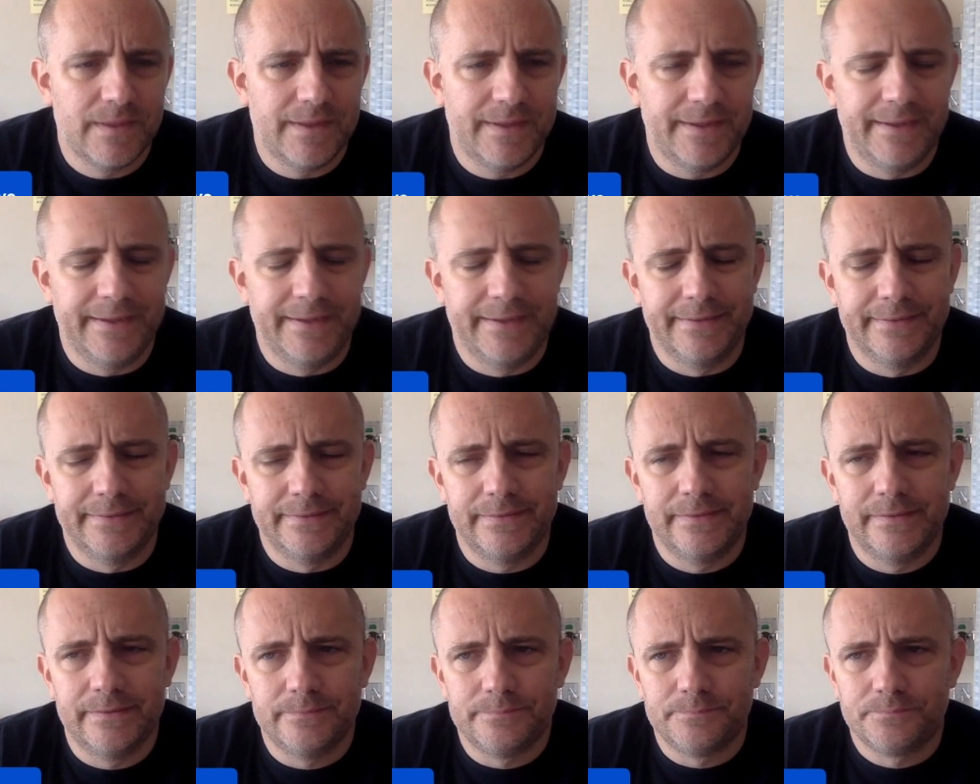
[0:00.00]

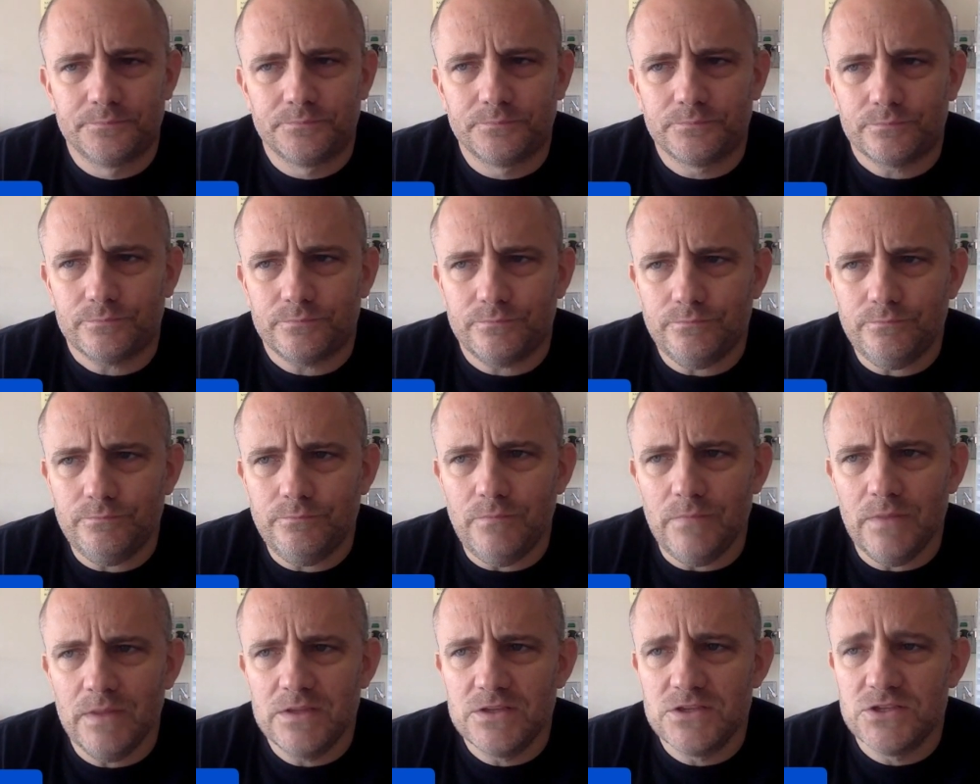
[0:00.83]
And
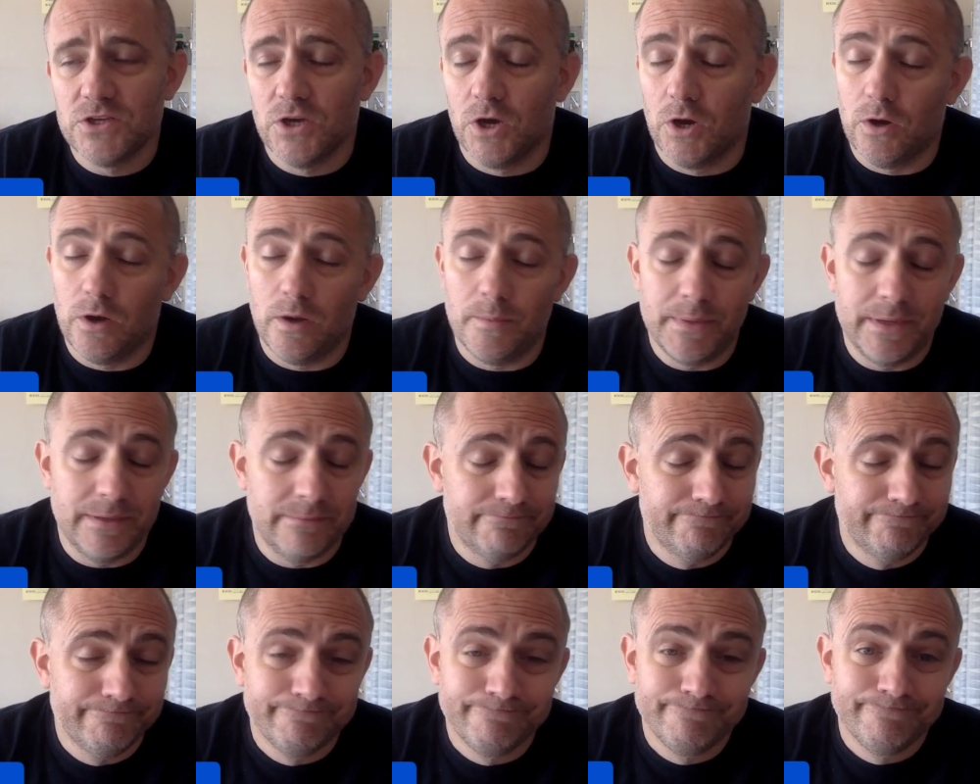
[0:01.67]
so, I
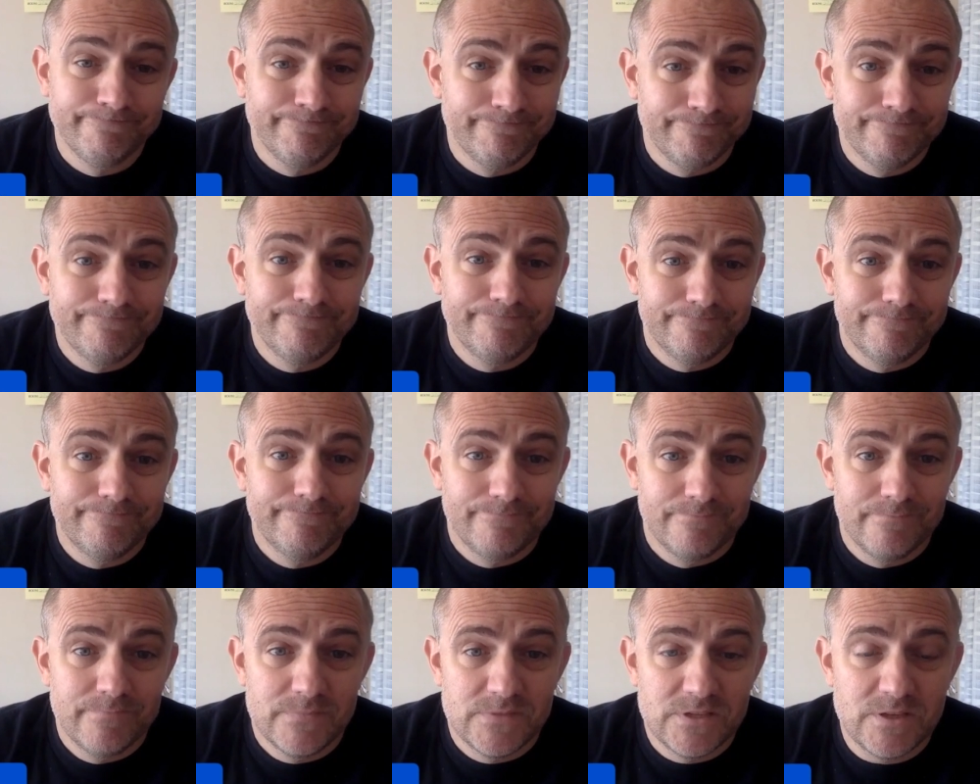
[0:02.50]
mean,
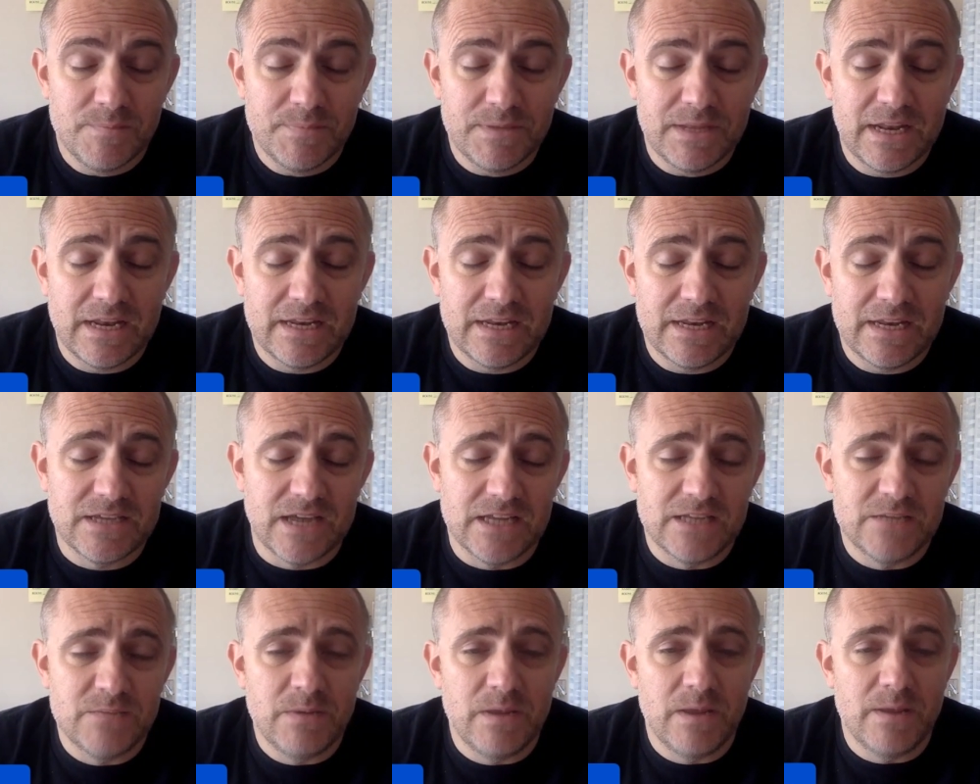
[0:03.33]
something that
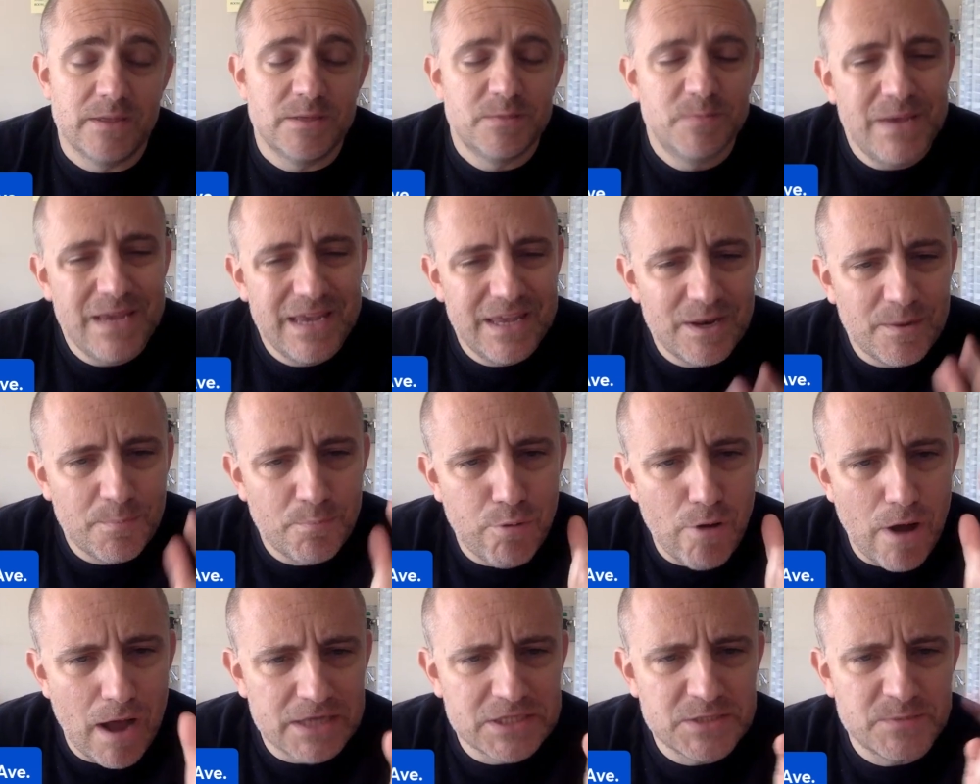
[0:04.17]
excites me. And speaking of
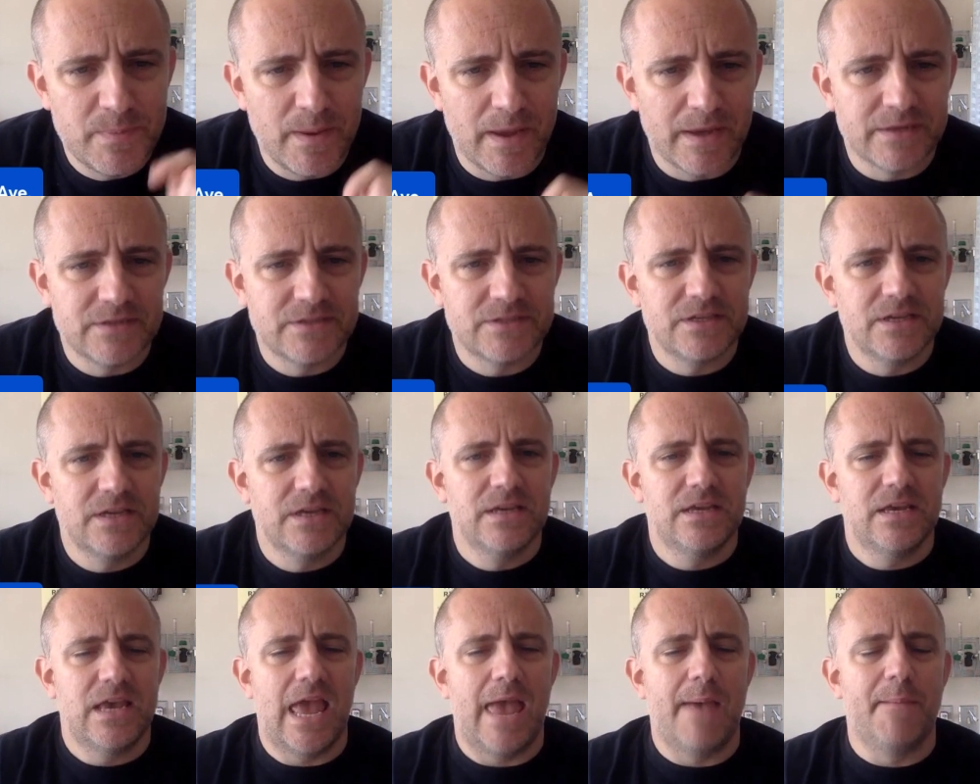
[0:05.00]

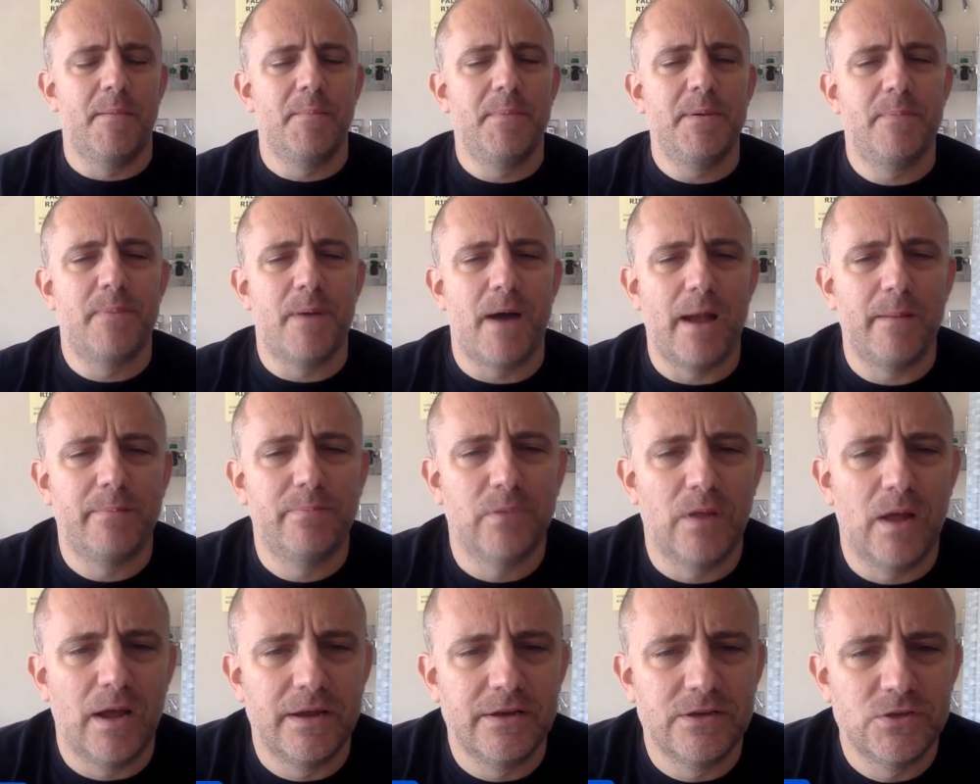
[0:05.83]
prospects, MLB
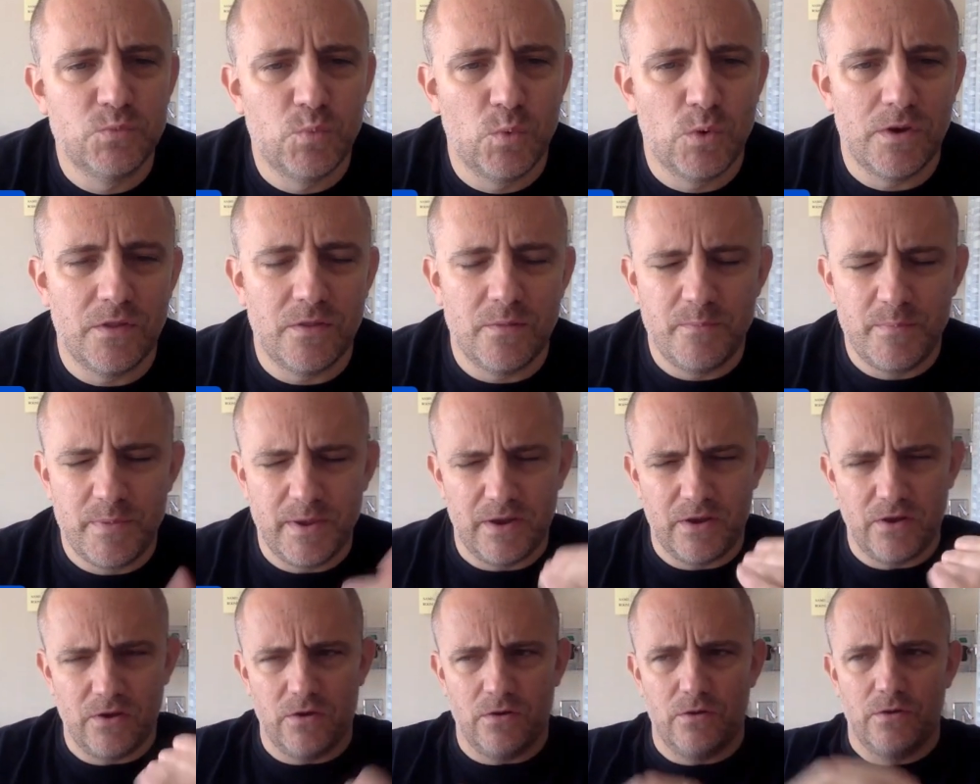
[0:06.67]
Pipeline is one of the
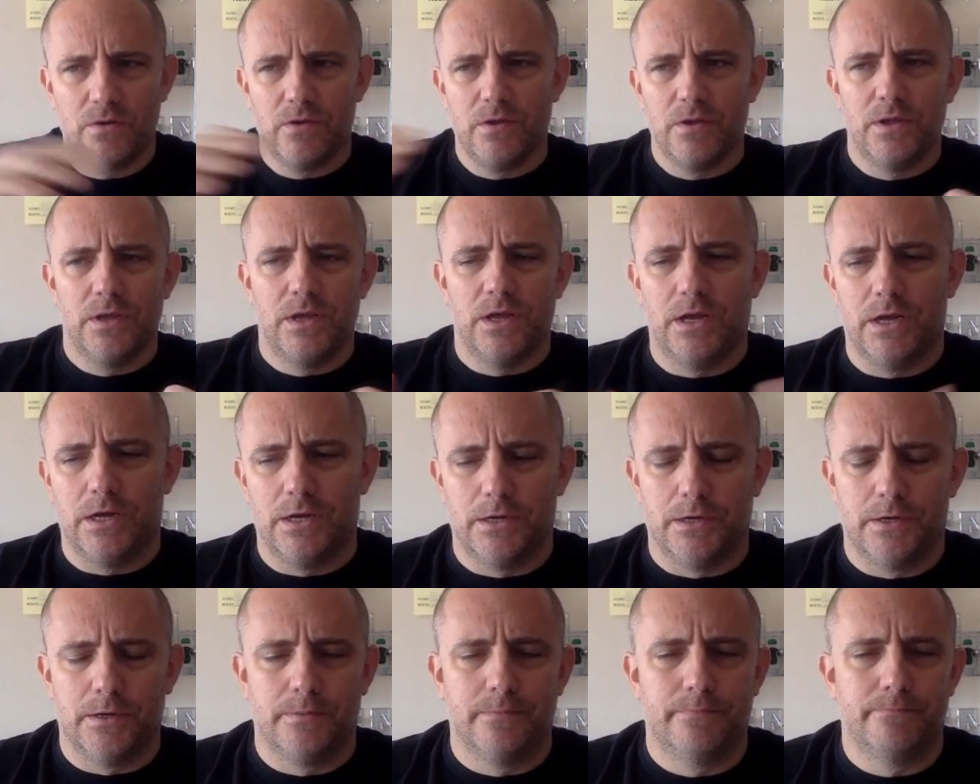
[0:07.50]
bigger
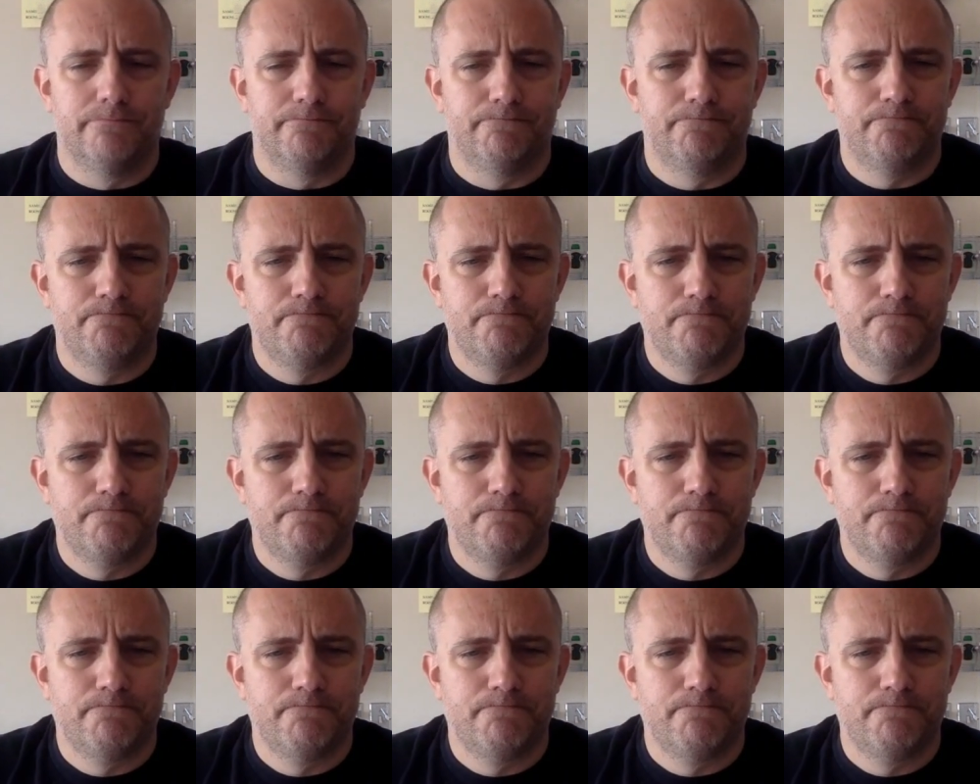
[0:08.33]
one